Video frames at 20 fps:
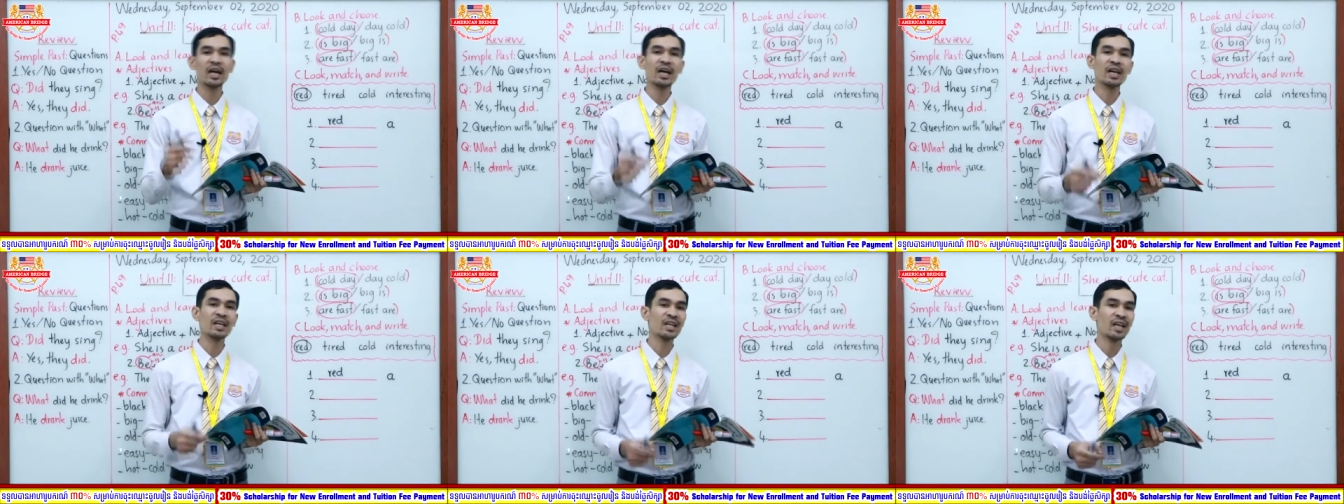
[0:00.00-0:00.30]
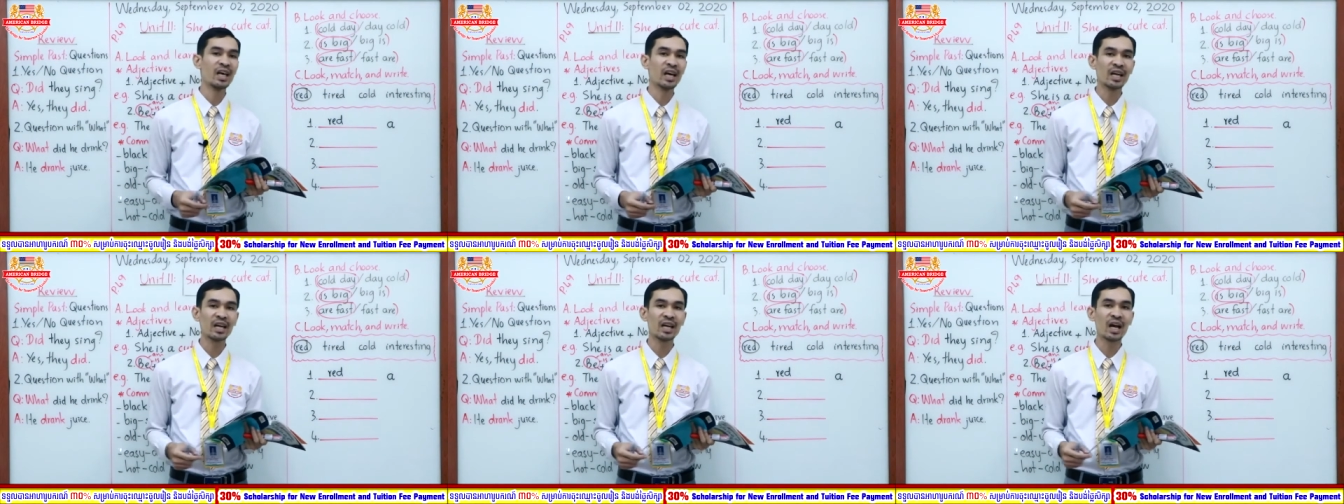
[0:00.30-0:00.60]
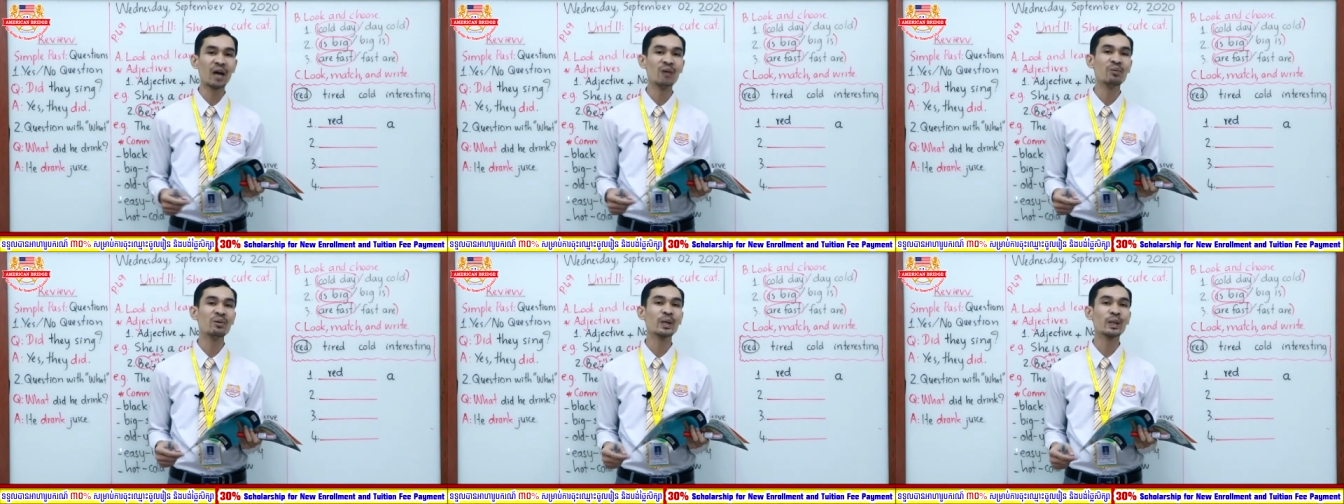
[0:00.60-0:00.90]
and then
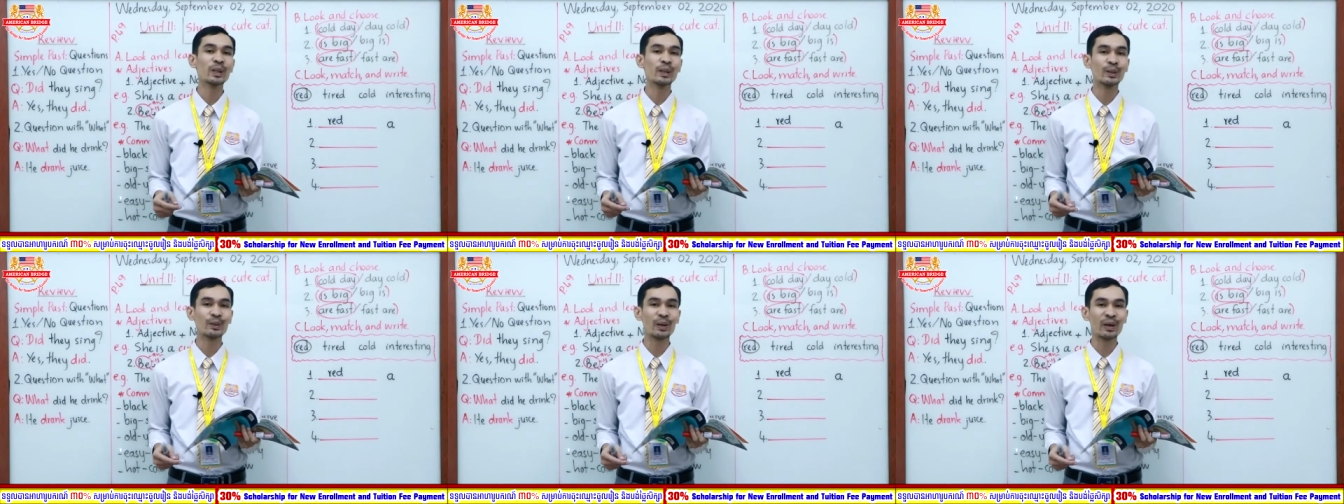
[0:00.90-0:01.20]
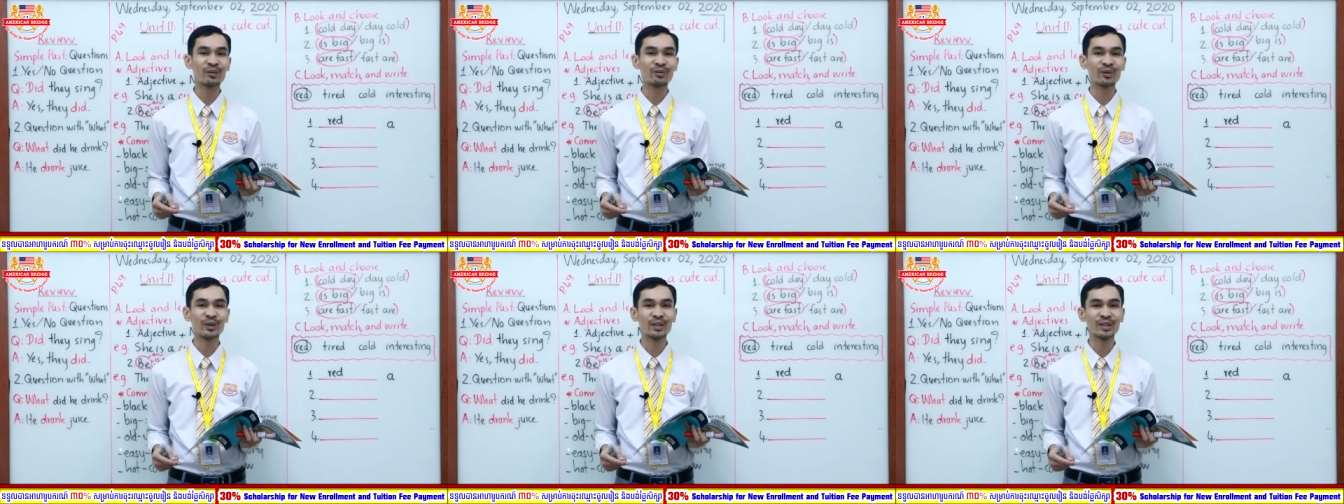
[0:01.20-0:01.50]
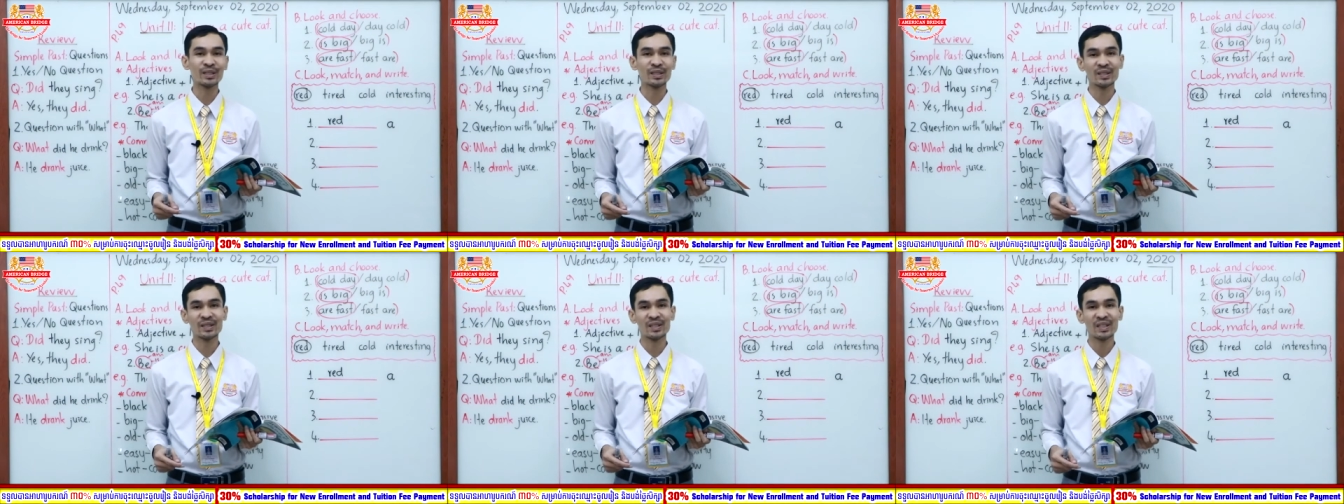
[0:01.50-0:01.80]
I will correct for
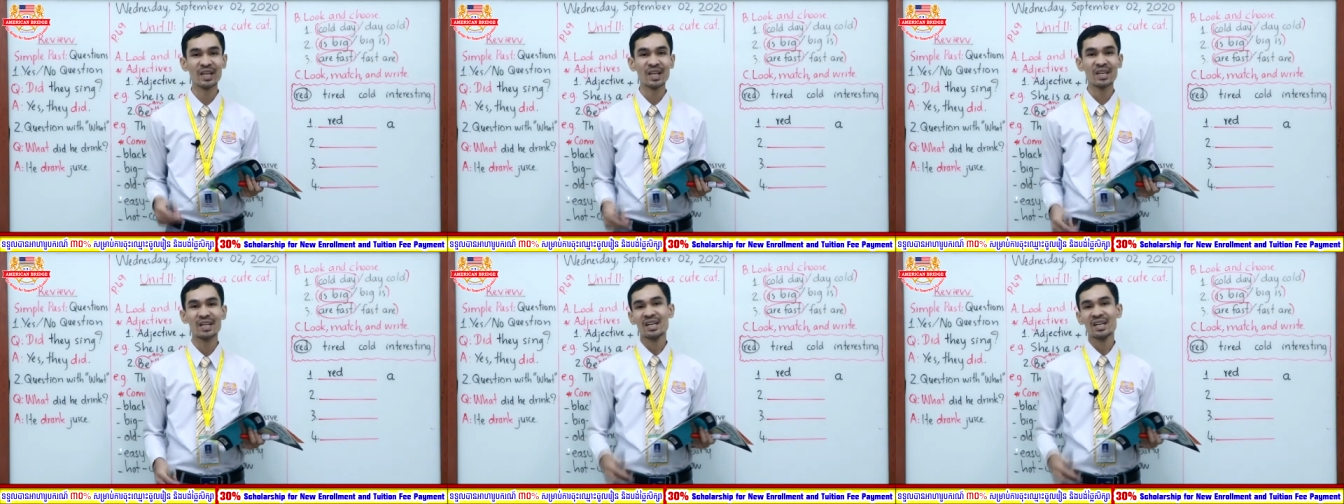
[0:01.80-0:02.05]
you.